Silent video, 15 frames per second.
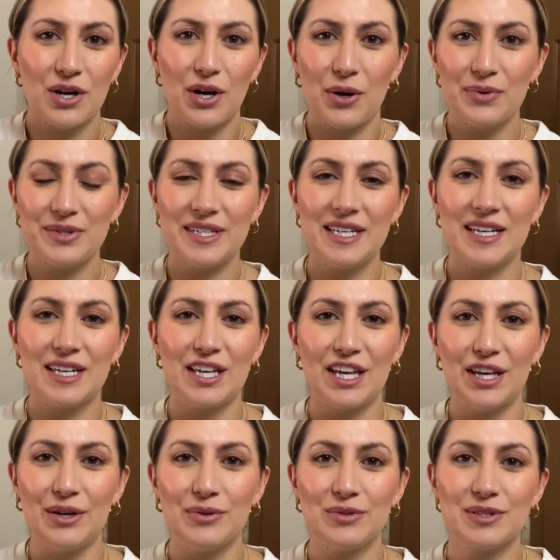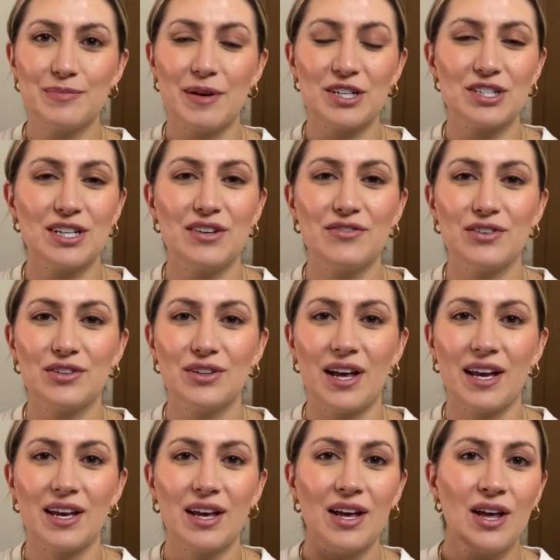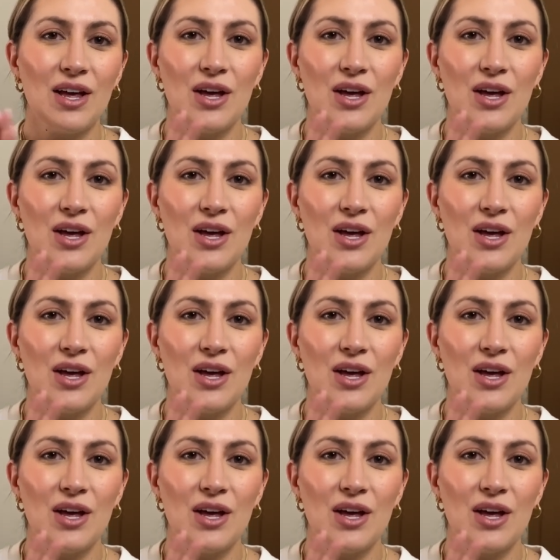cozy and cute, especially if you're like